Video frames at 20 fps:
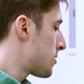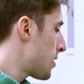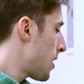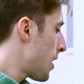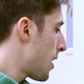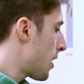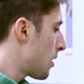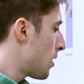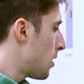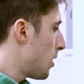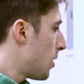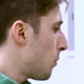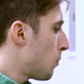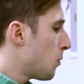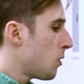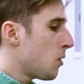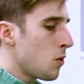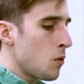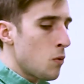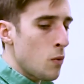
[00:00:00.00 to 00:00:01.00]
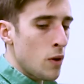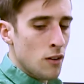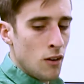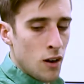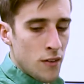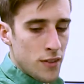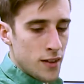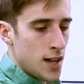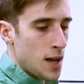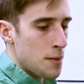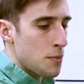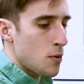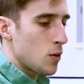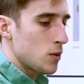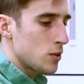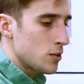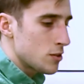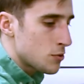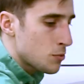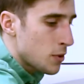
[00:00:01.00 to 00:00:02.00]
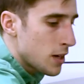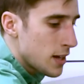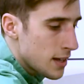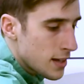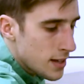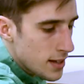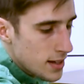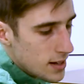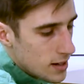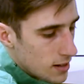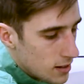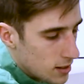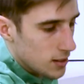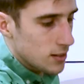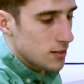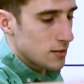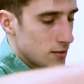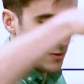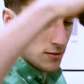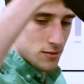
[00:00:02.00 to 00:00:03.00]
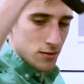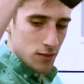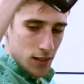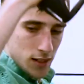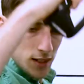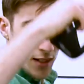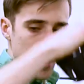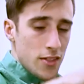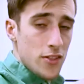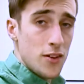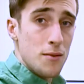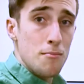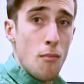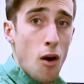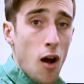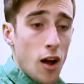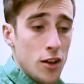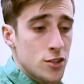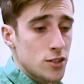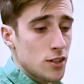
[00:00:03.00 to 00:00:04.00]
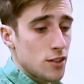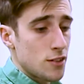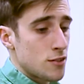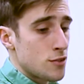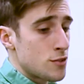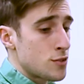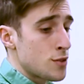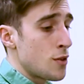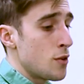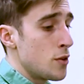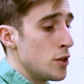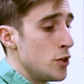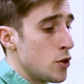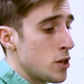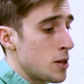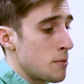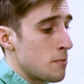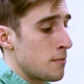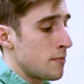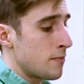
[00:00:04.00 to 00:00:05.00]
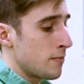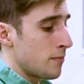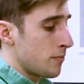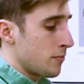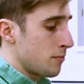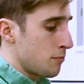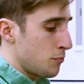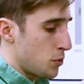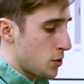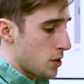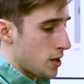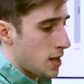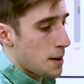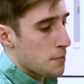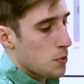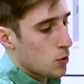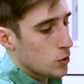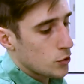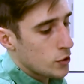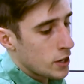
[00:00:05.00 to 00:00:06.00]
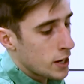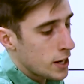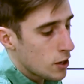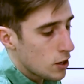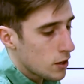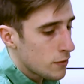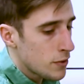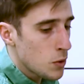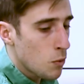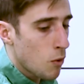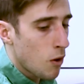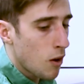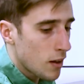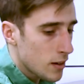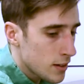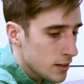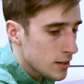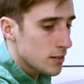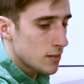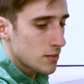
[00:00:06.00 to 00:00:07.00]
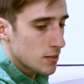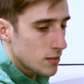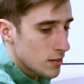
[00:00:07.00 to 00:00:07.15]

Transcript: saying, whoa, where are the cup holders? Right here. They're modular, so you can put a cup holder here if you want.